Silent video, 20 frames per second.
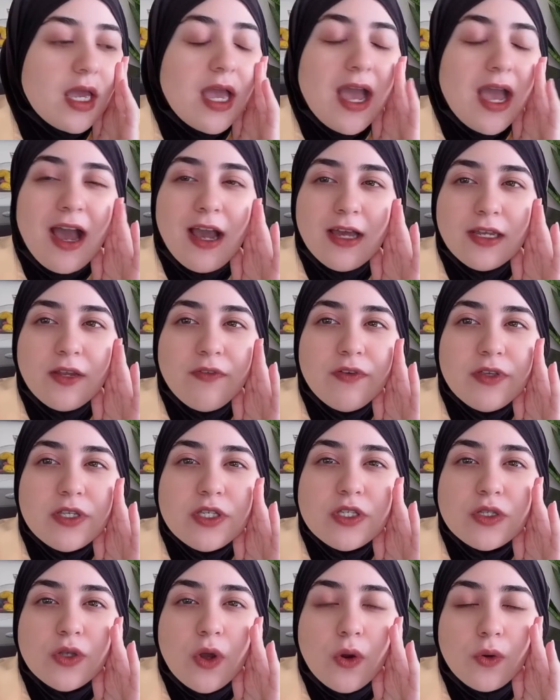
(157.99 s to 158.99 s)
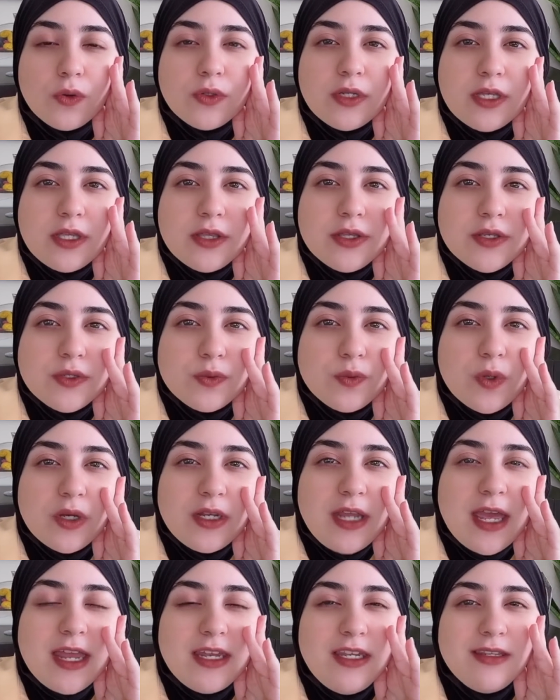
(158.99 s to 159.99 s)
I love his tone in this one.
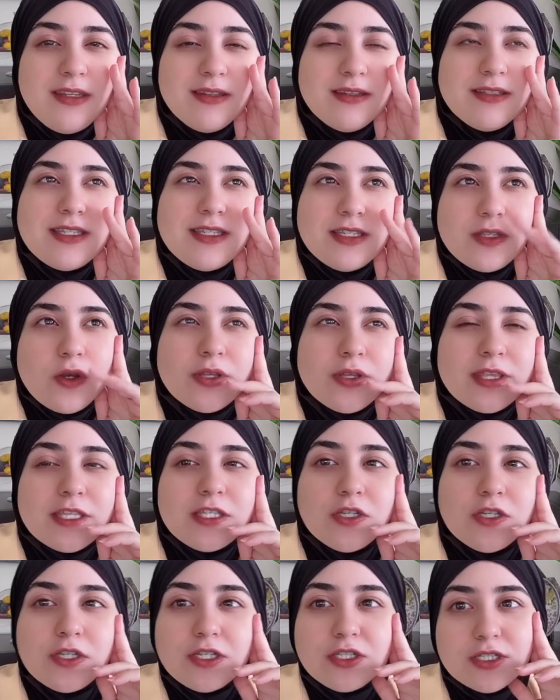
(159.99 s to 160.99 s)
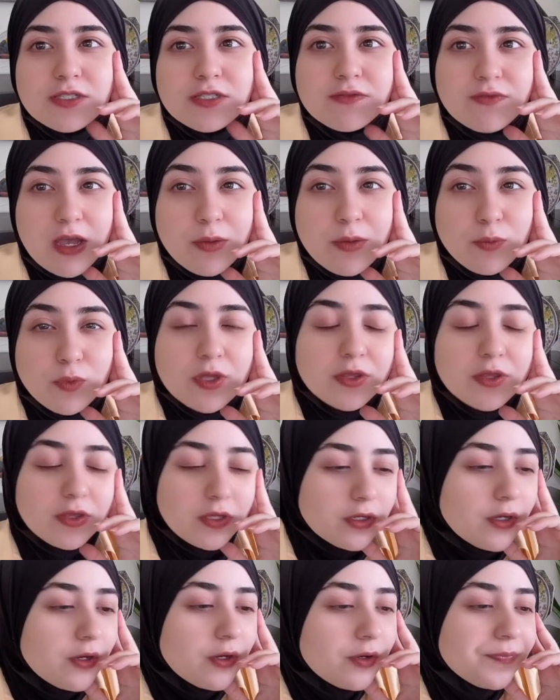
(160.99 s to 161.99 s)
And it's a song that you can just vibe with, you
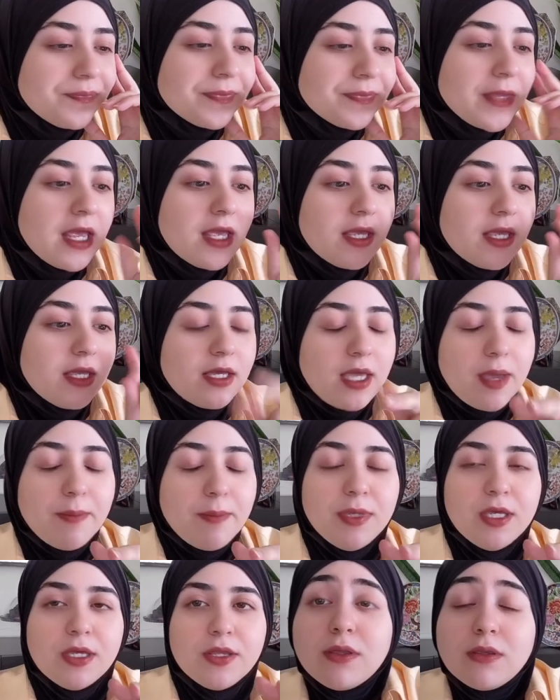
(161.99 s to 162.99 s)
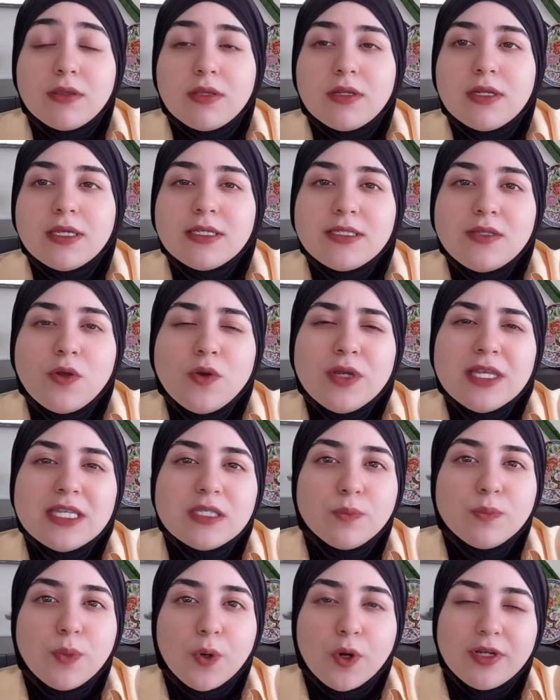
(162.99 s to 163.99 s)
know, you get me. And then the next song is
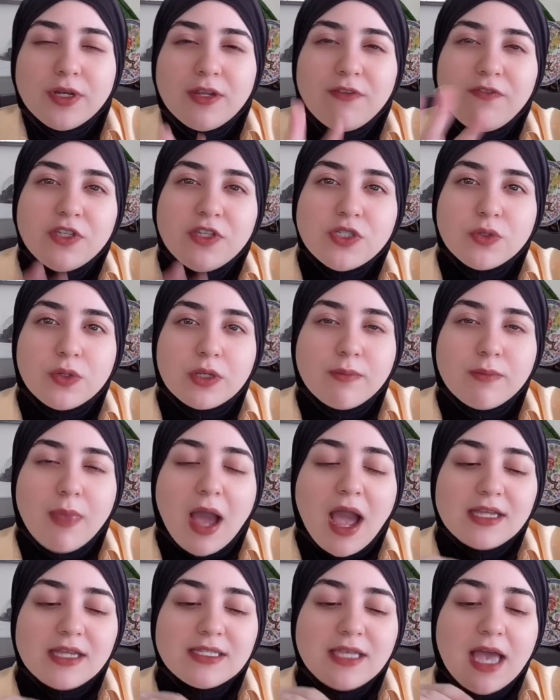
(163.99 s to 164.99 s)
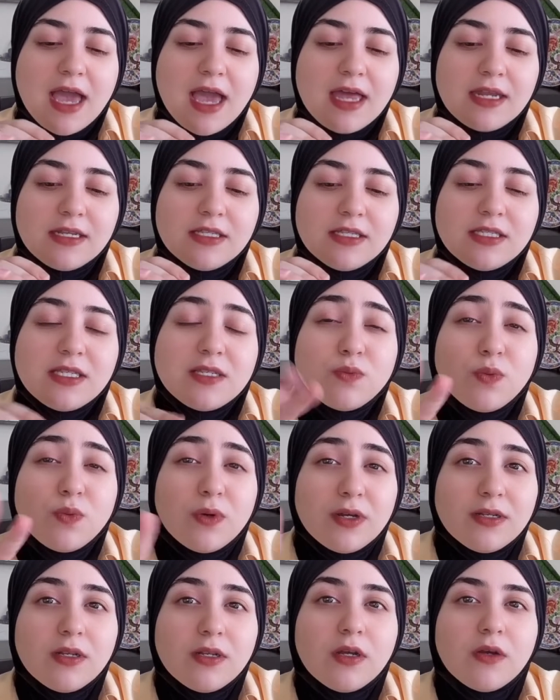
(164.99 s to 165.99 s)
Burn It featuring Max, and this is
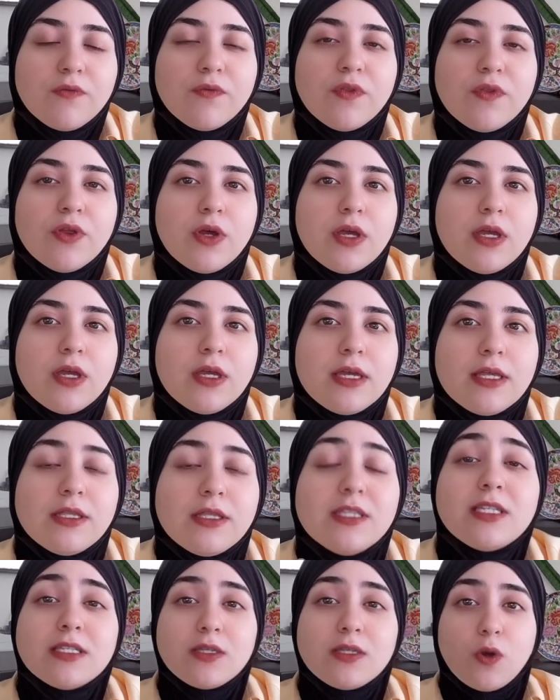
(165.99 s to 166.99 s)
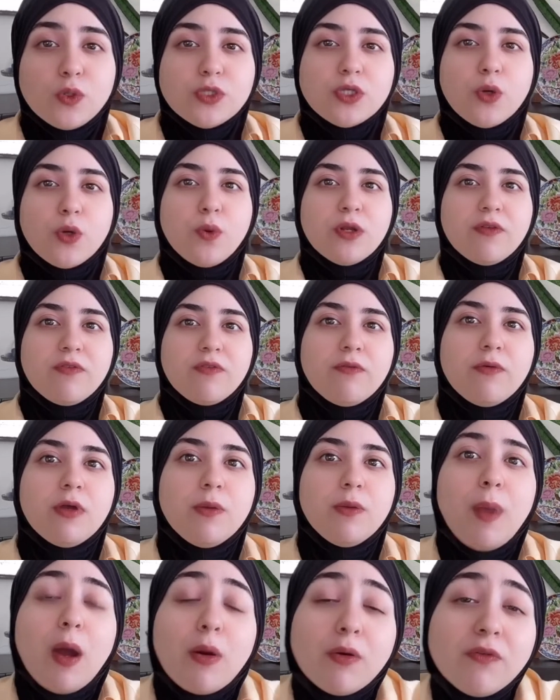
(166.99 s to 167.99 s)
one of the this is also one of the
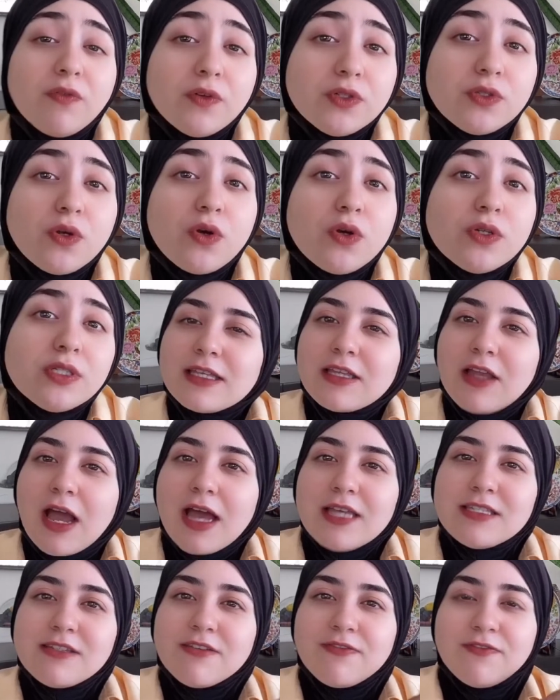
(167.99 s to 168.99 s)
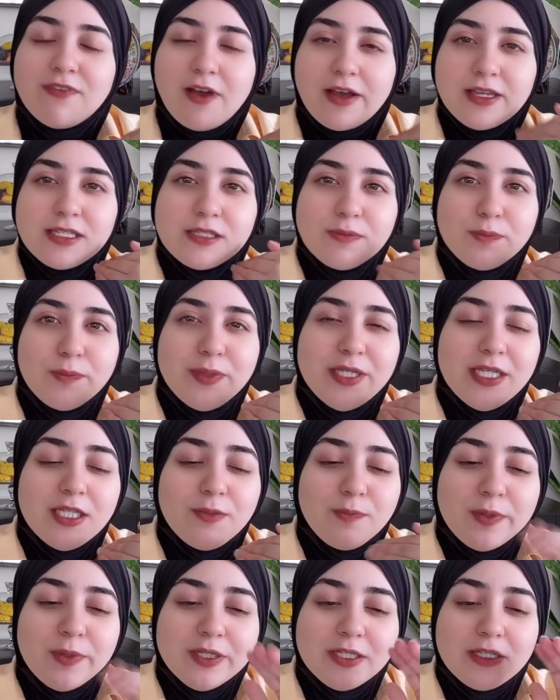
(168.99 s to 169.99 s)
powerful songs. It has a fast
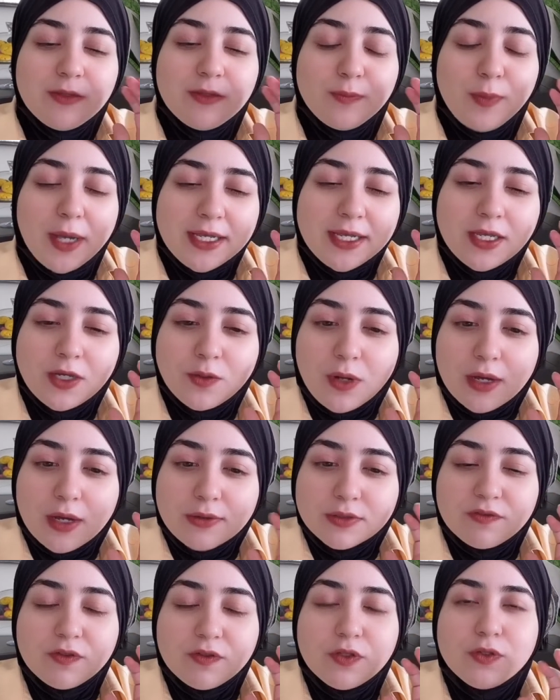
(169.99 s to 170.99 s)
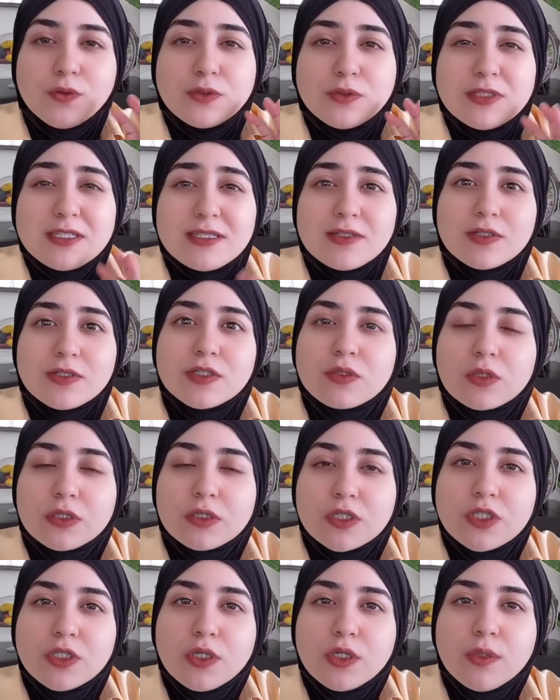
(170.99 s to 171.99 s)
beat, but in the background, if you notice, there is
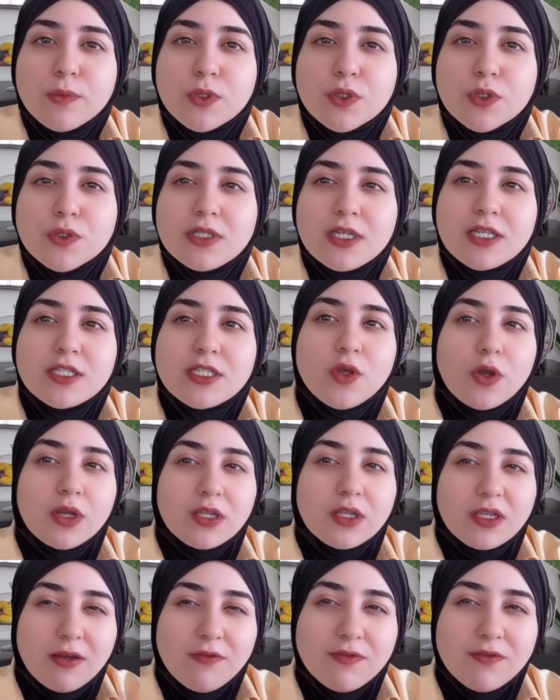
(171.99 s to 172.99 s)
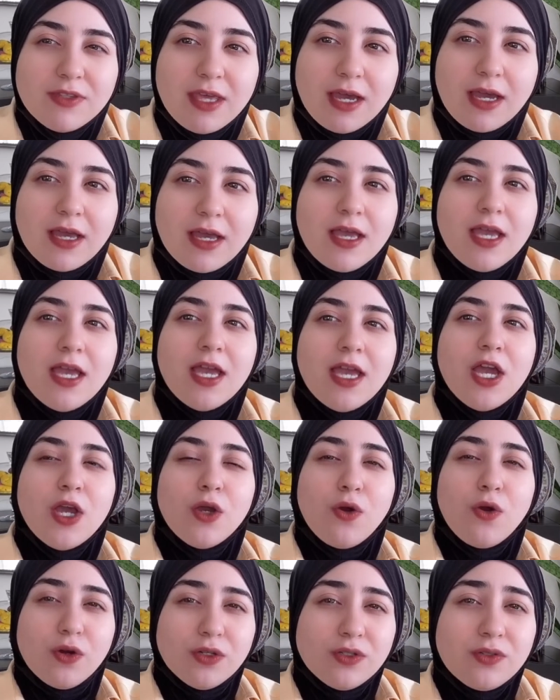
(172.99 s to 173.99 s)
traditional music, so I loved that
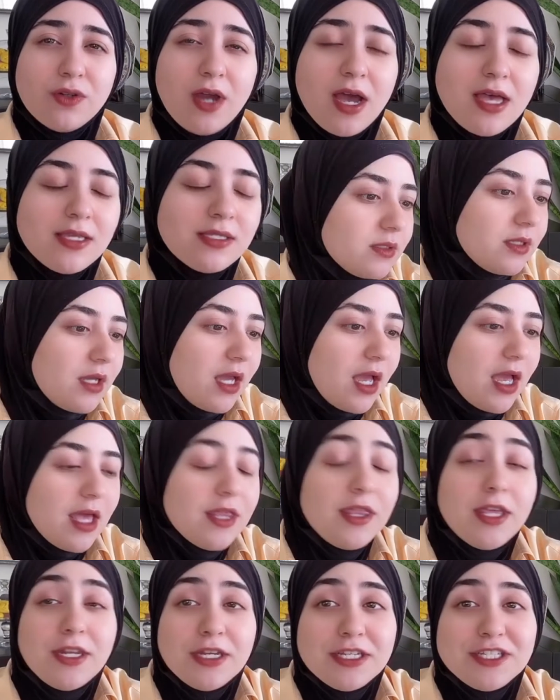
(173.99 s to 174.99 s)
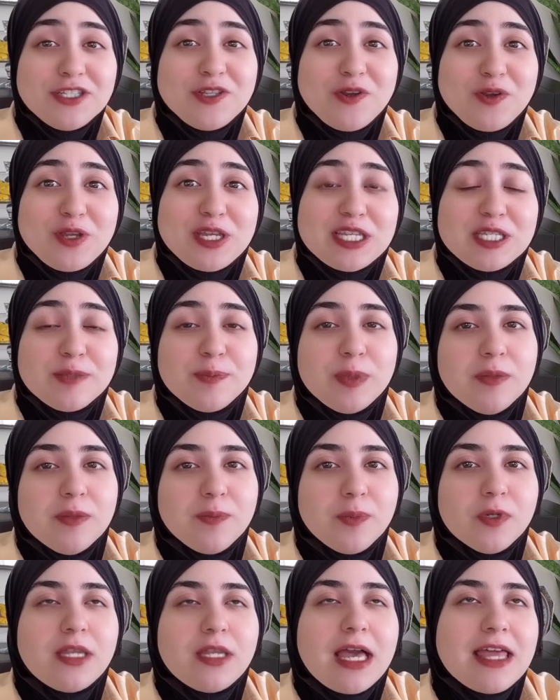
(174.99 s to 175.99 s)
contrast. The next song is
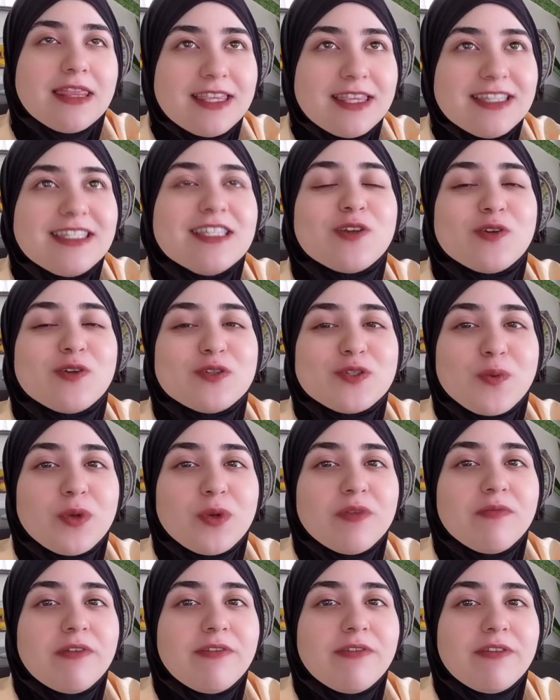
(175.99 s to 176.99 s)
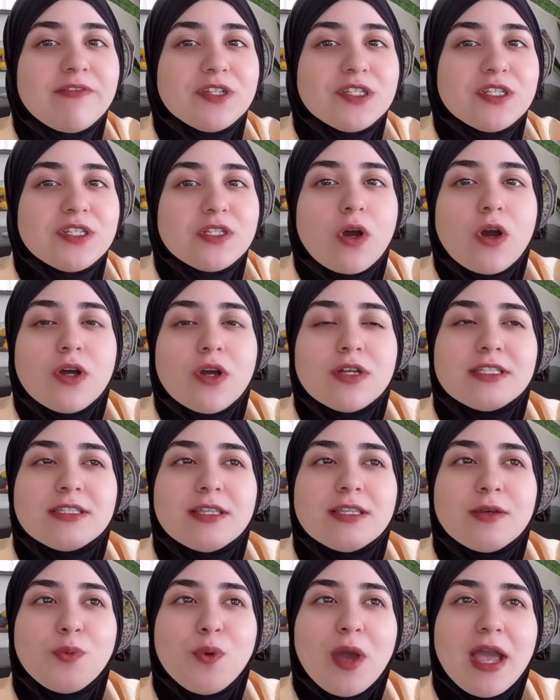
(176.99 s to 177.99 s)
People, and this is also one of my favorite songs.
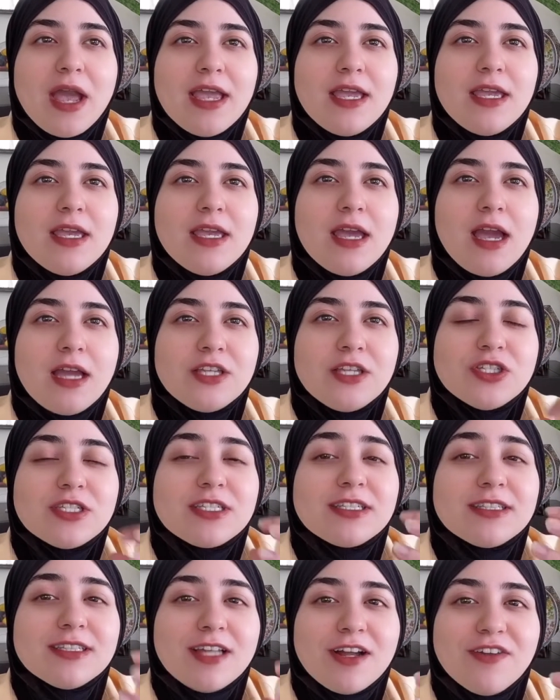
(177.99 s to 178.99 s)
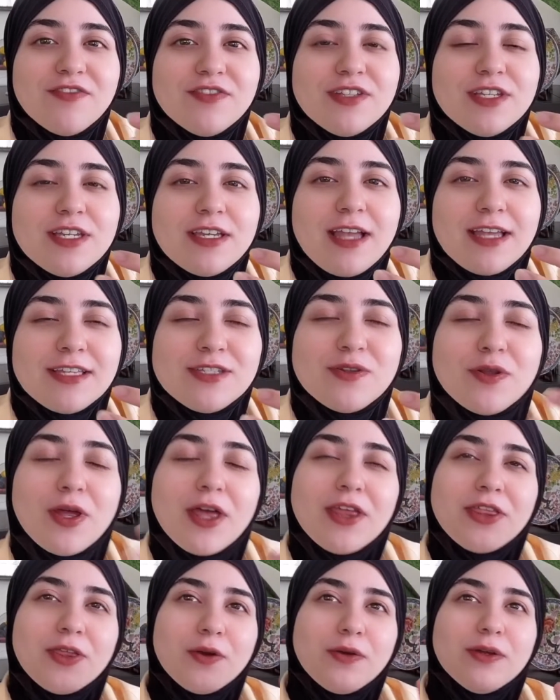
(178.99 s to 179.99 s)
The way I just loved it, I
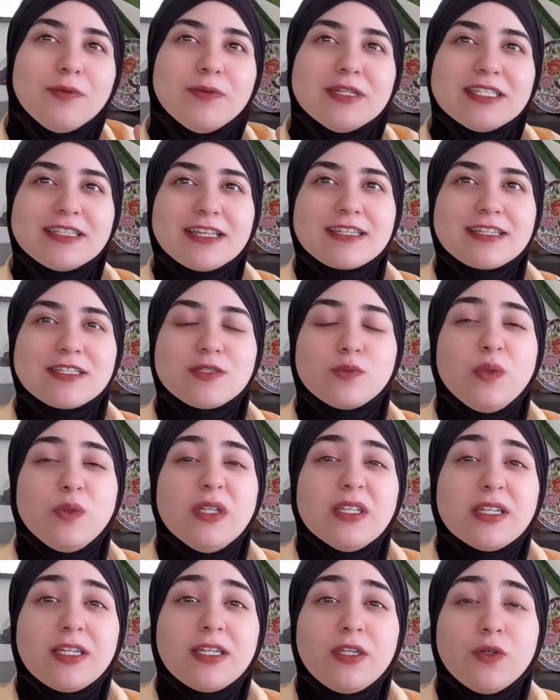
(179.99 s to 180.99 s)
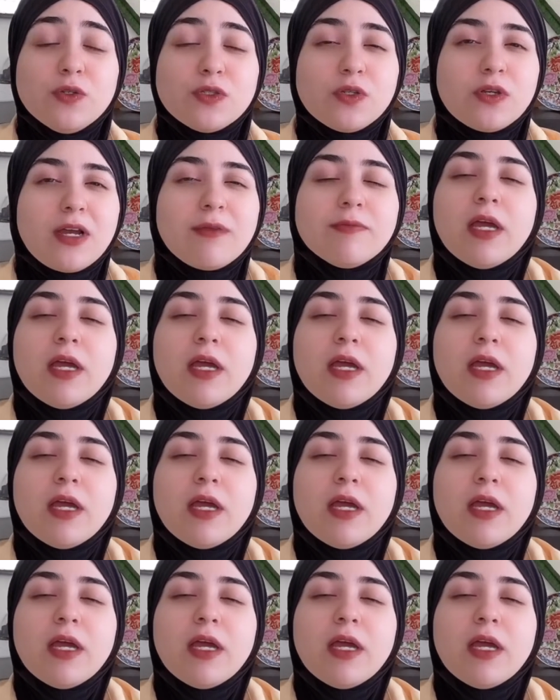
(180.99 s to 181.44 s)
thought it was like a sweet and cute song.